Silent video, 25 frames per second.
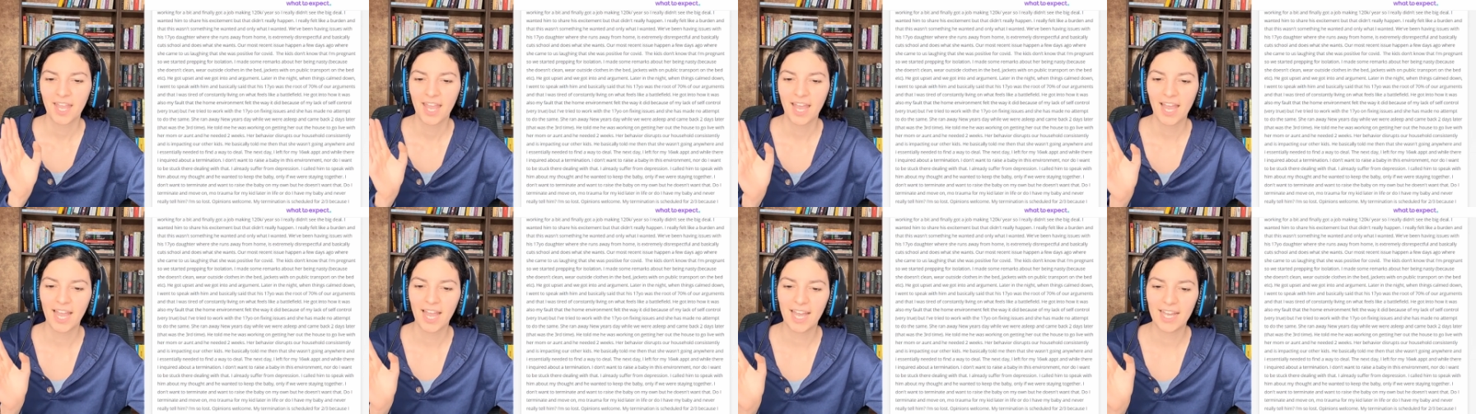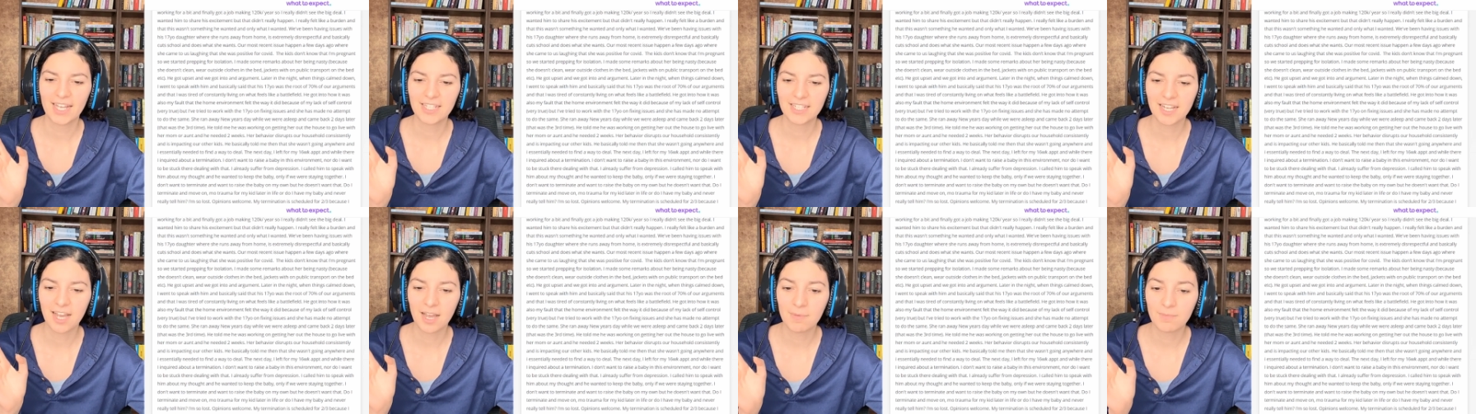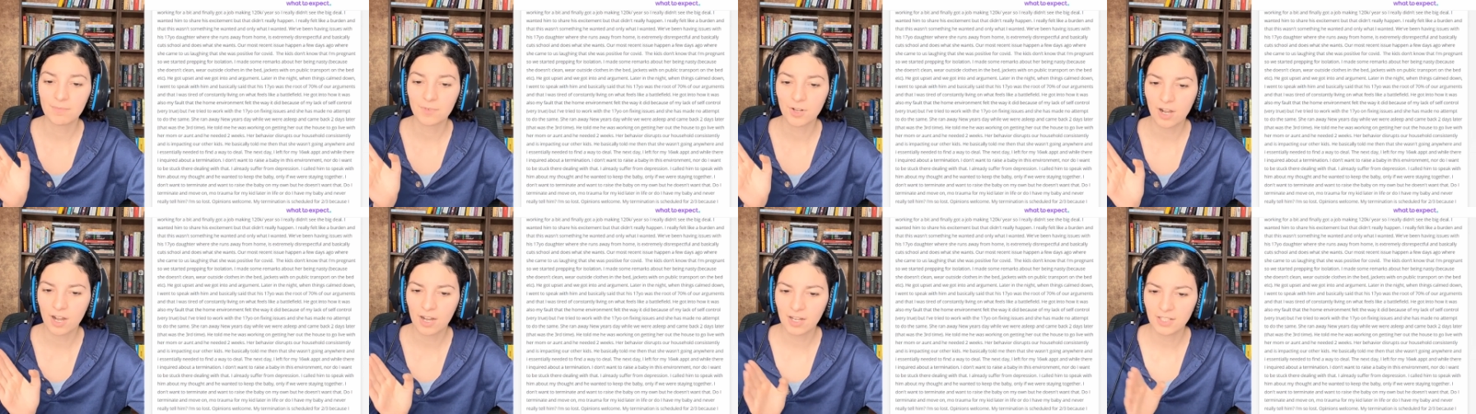And
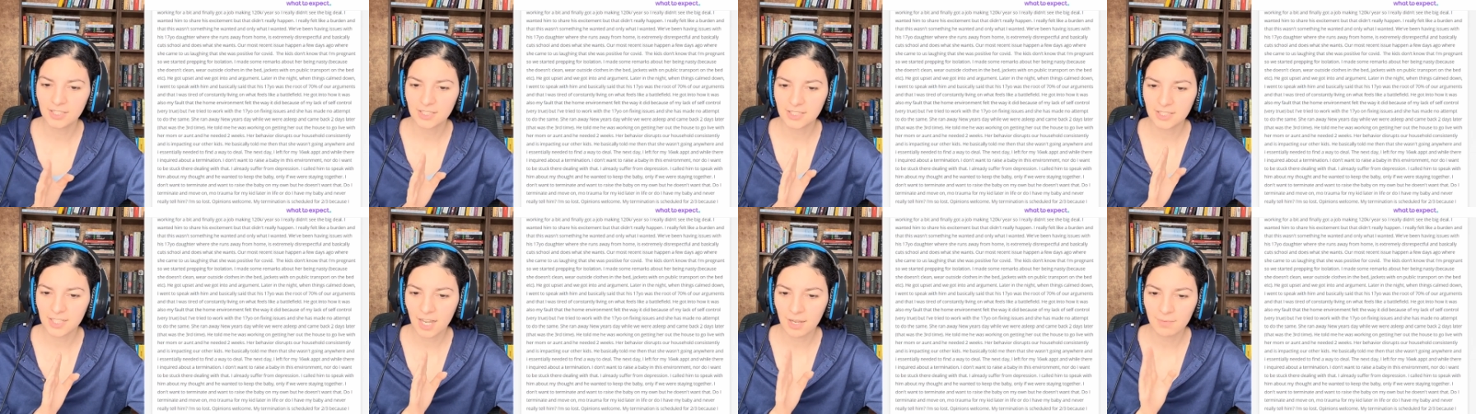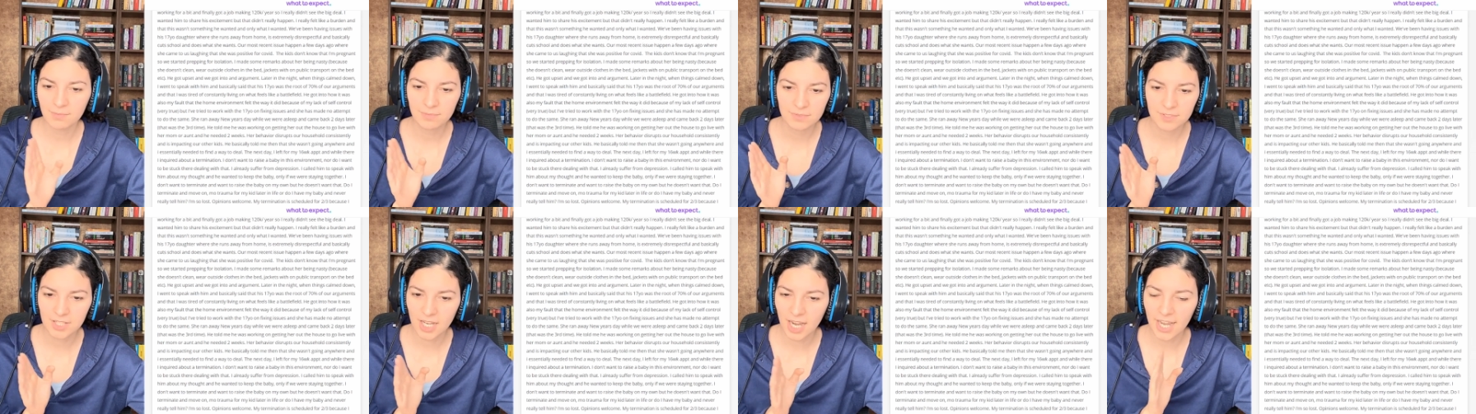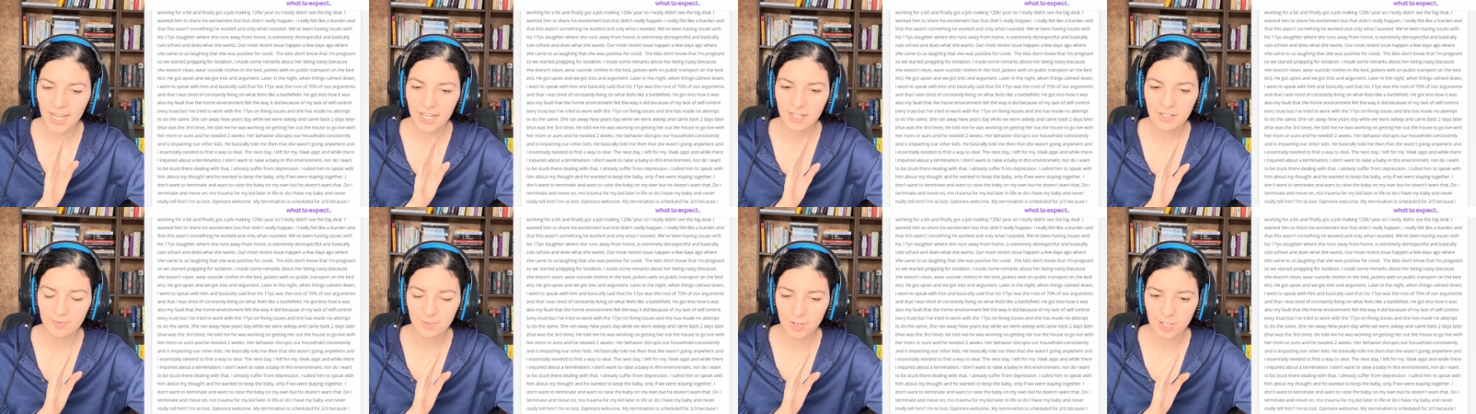I'm
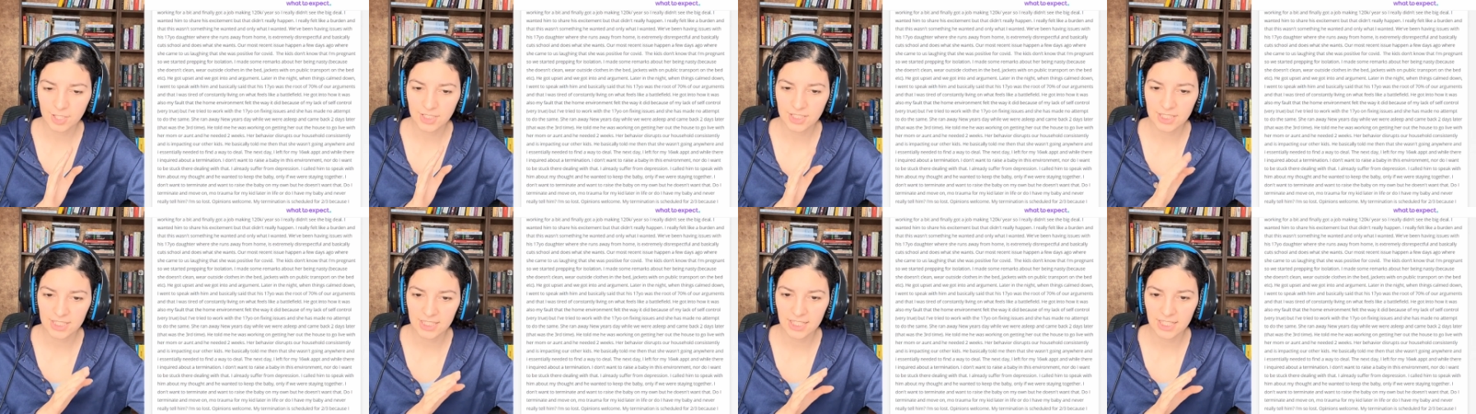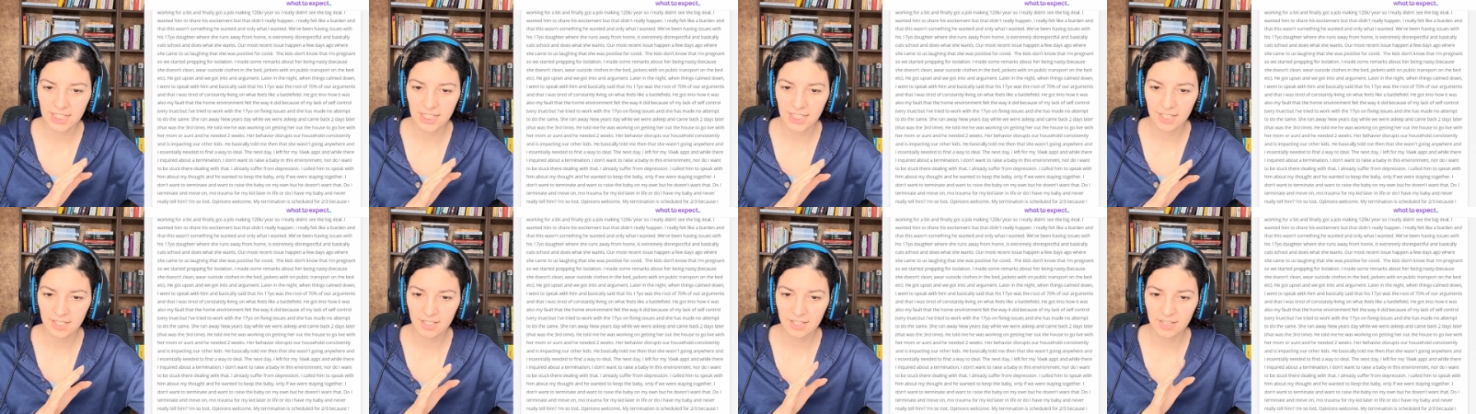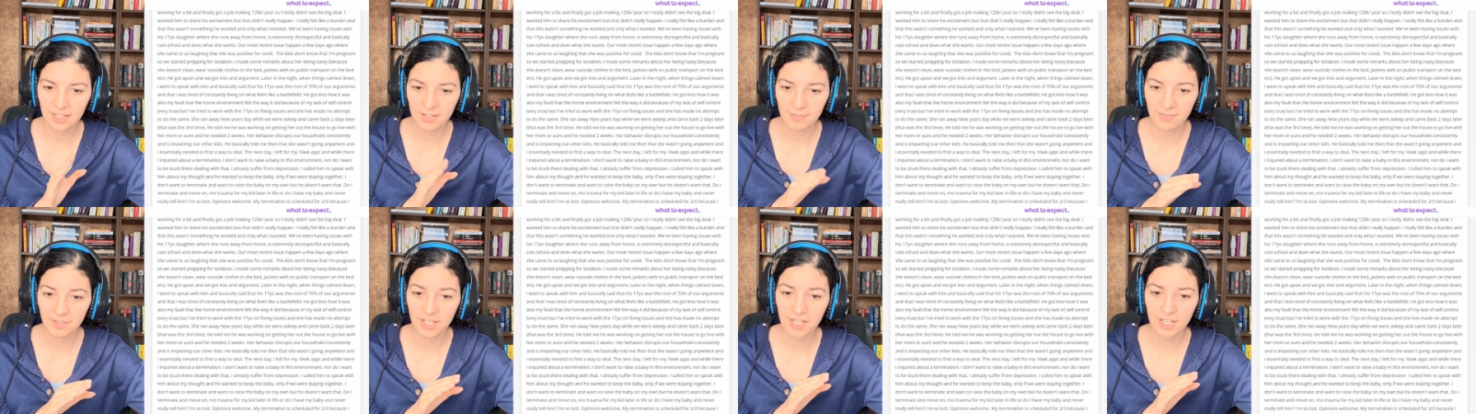tired of constantly
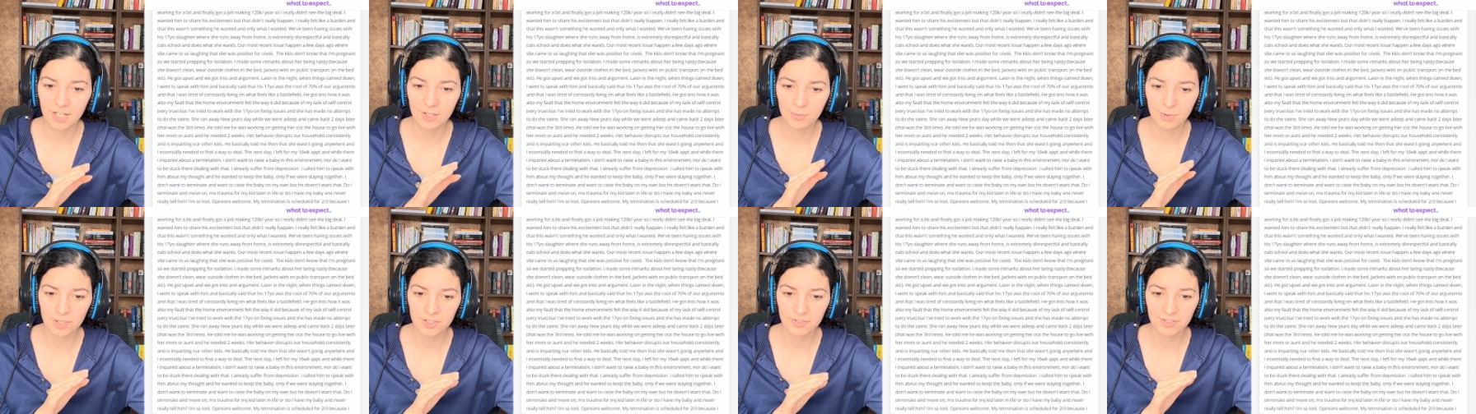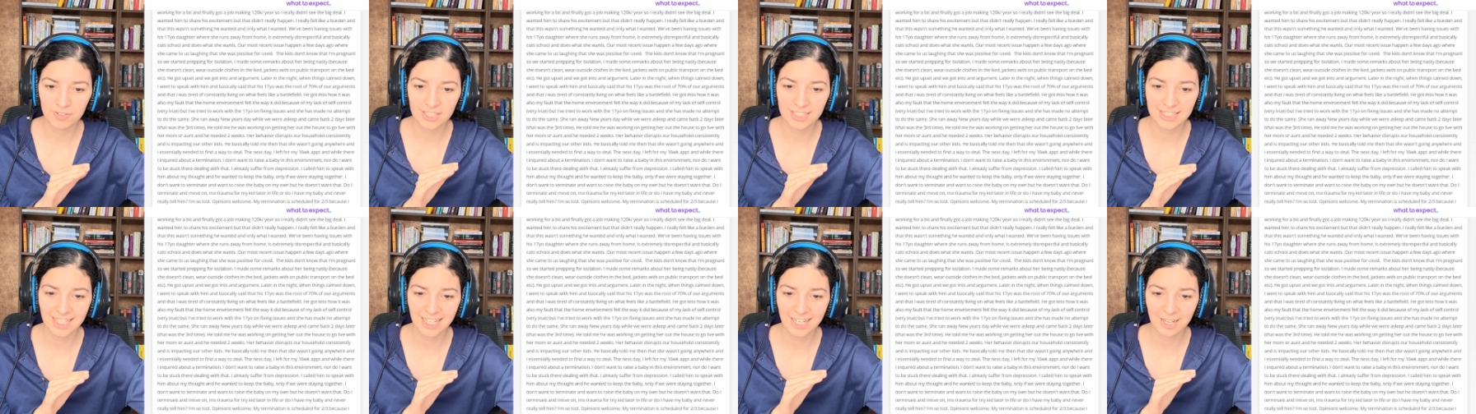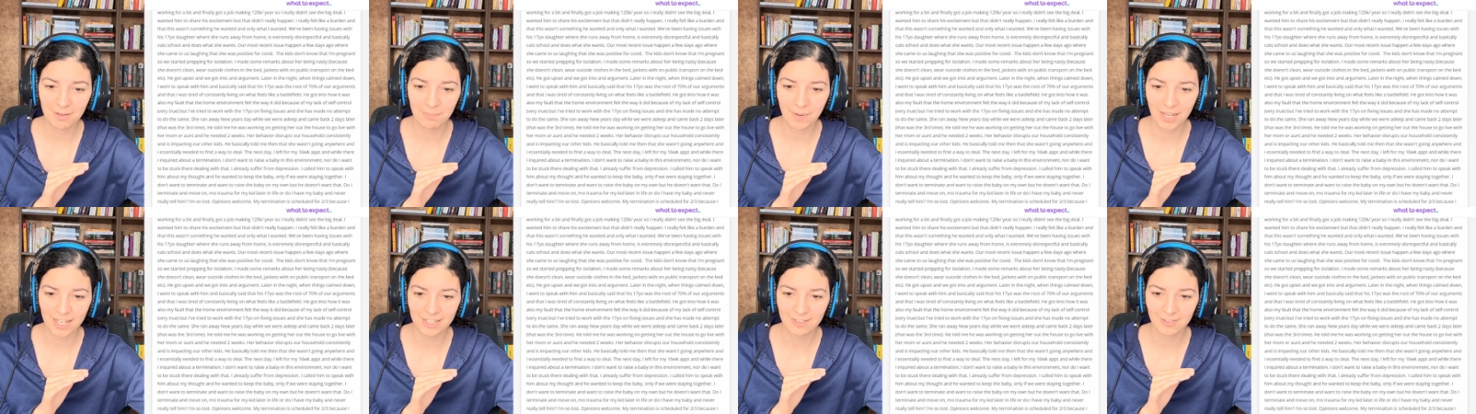living in what feels like a
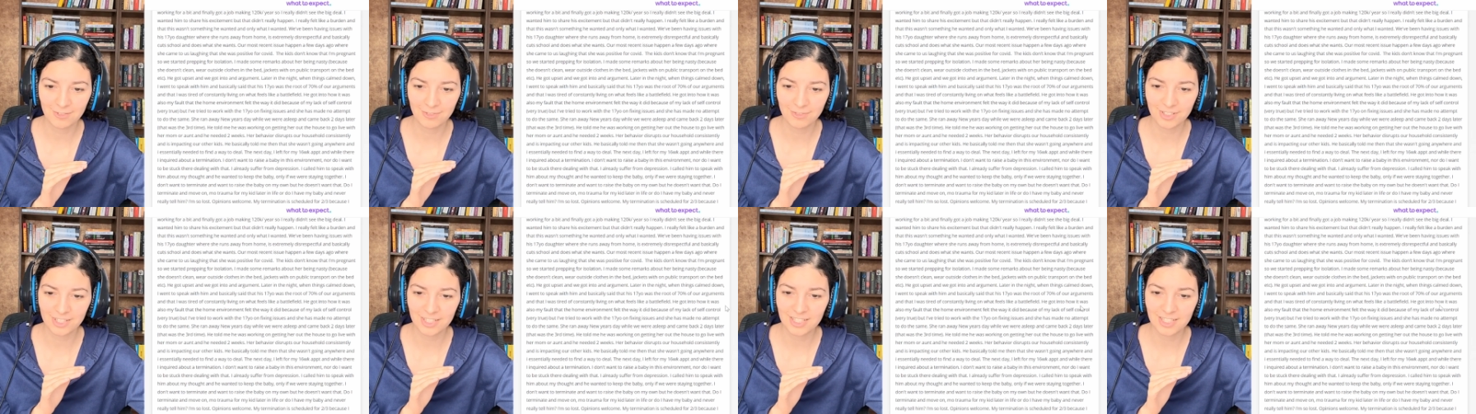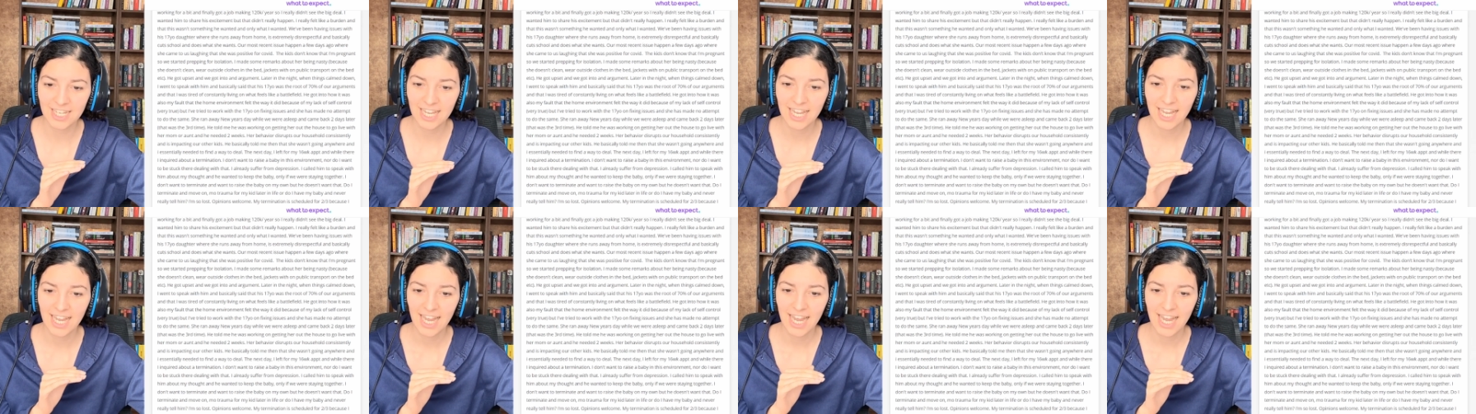battlefield.